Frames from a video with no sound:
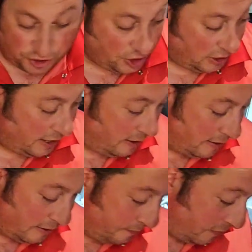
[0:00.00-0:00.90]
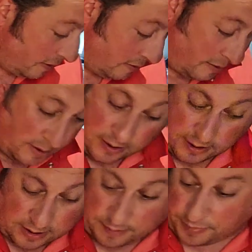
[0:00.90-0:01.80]
chili,
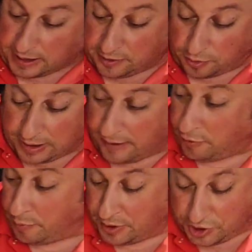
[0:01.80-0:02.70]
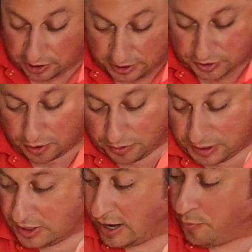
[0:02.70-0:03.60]
but I don't have a little bit of chili, so
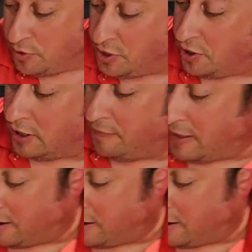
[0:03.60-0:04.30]
this time we're just going to leave that